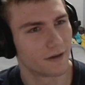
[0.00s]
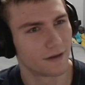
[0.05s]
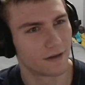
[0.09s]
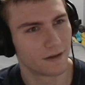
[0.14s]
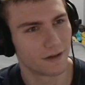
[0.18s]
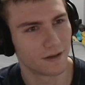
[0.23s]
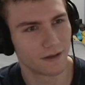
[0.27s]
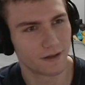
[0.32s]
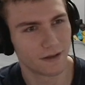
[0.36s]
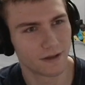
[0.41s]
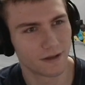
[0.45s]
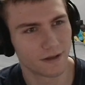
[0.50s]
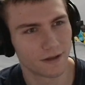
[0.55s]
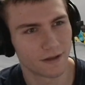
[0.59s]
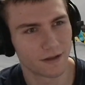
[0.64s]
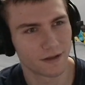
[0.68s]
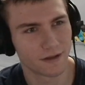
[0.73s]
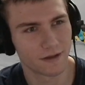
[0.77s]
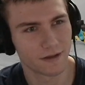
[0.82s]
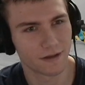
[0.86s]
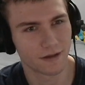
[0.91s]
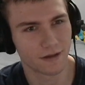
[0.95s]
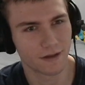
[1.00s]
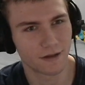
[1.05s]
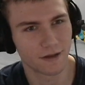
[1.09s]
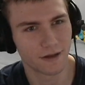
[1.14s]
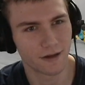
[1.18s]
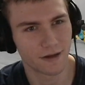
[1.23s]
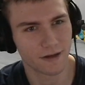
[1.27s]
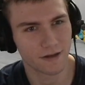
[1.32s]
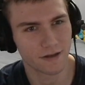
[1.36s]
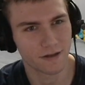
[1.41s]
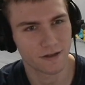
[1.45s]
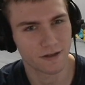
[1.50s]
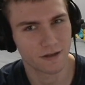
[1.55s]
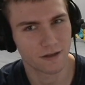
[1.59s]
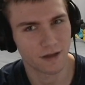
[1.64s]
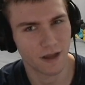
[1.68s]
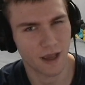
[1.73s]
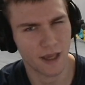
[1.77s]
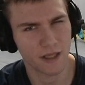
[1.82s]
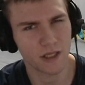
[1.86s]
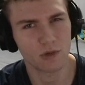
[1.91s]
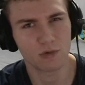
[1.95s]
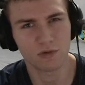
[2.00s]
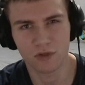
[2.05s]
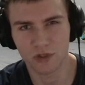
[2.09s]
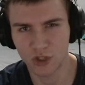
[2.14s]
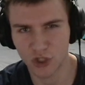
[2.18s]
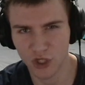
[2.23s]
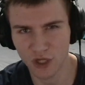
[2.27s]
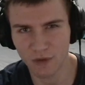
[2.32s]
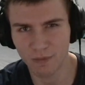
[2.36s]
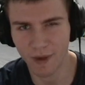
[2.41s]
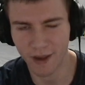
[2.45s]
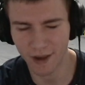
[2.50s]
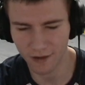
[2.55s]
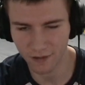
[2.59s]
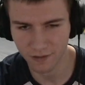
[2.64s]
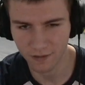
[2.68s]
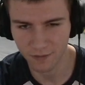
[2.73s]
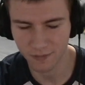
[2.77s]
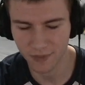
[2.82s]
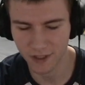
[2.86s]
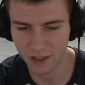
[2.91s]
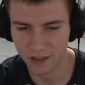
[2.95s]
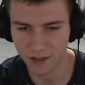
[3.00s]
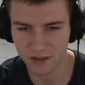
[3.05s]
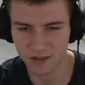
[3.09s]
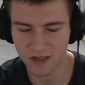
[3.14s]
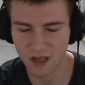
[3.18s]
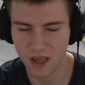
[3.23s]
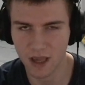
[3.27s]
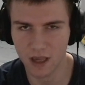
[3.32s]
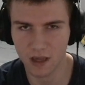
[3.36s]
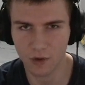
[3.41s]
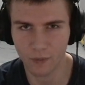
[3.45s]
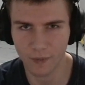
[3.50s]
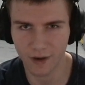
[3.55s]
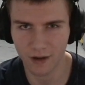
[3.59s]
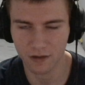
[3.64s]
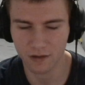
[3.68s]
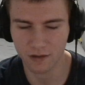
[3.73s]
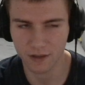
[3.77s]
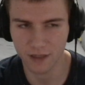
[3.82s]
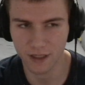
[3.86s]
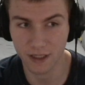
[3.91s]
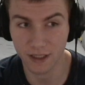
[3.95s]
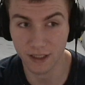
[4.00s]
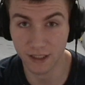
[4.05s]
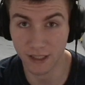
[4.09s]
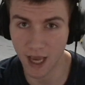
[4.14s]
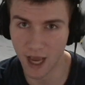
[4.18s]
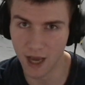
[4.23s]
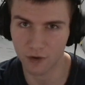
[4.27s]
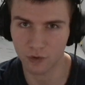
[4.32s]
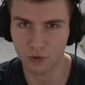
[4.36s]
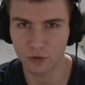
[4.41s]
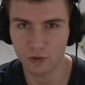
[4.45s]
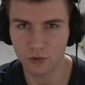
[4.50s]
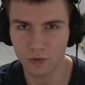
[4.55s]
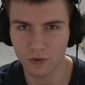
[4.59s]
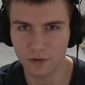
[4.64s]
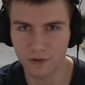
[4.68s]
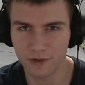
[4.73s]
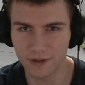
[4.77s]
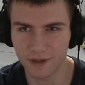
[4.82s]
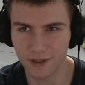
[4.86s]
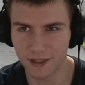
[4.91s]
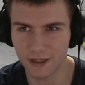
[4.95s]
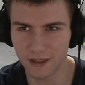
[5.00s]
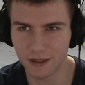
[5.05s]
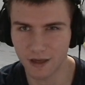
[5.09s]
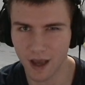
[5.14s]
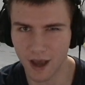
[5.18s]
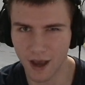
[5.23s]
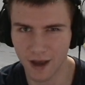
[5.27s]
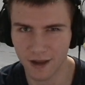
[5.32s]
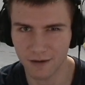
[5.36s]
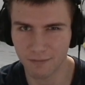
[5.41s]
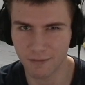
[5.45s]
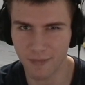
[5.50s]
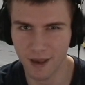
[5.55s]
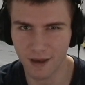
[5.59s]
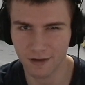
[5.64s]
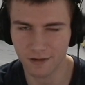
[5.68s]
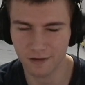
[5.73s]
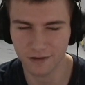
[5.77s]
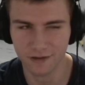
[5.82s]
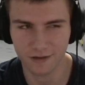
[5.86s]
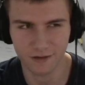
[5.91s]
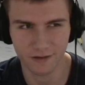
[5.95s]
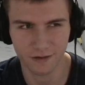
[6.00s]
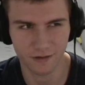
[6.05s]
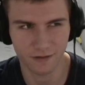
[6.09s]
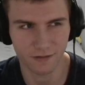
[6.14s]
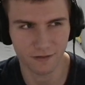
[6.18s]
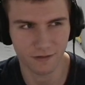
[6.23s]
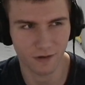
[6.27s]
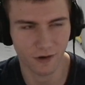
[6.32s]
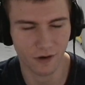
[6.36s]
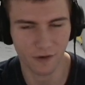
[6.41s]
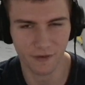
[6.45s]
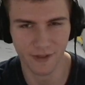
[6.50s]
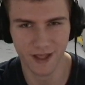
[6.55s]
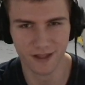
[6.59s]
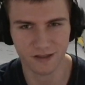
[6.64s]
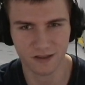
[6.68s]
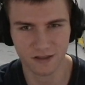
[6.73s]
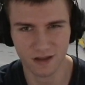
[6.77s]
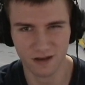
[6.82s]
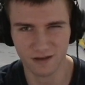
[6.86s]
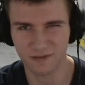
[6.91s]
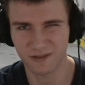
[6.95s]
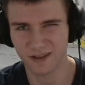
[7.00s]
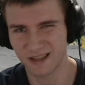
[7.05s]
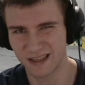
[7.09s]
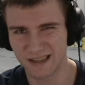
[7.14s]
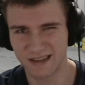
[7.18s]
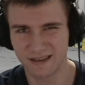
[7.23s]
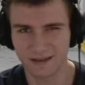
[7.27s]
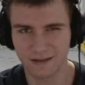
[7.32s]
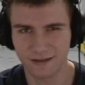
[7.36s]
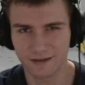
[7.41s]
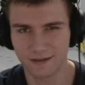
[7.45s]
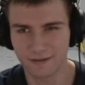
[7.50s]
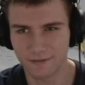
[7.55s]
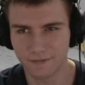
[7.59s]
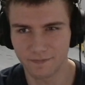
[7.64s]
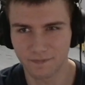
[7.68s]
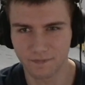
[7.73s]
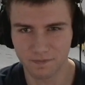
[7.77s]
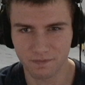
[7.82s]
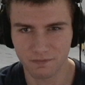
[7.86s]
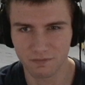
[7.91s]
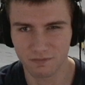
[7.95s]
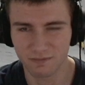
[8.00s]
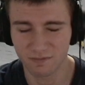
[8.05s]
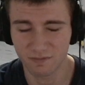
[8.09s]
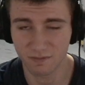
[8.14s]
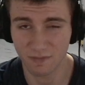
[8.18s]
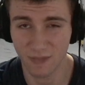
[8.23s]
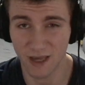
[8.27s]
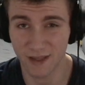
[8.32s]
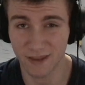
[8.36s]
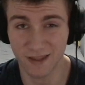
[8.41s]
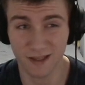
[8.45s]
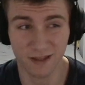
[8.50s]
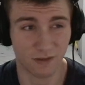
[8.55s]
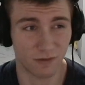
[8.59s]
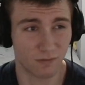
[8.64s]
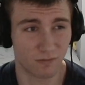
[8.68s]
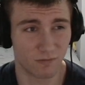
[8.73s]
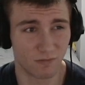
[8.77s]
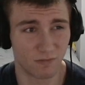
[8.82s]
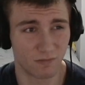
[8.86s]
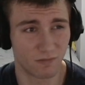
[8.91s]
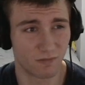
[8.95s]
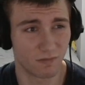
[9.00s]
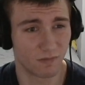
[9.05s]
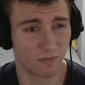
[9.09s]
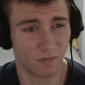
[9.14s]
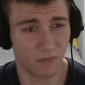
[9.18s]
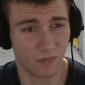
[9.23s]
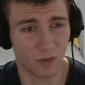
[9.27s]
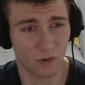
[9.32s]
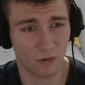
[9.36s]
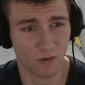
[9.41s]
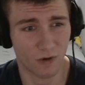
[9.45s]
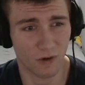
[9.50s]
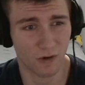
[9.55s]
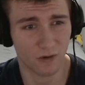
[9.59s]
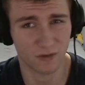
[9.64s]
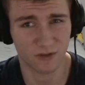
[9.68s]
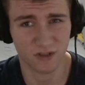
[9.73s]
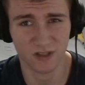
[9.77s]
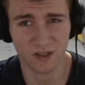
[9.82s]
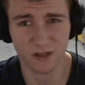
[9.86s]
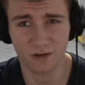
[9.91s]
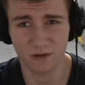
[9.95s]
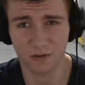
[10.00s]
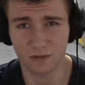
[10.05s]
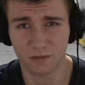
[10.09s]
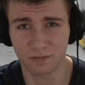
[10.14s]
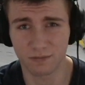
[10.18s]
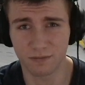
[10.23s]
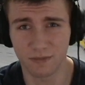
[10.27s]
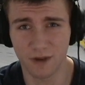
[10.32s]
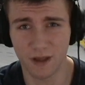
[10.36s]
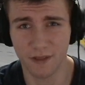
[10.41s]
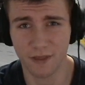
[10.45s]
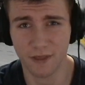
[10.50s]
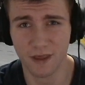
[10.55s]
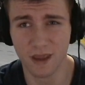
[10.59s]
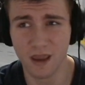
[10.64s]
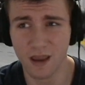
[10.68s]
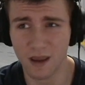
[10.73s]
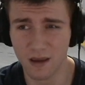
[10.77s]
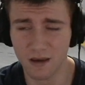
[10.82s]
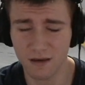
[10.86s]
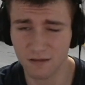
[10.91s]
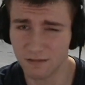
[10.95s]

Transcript: Gosh, I use Gmail because AOL and Yahoo and Hotmail and all that stuff, I think they're all still a thing.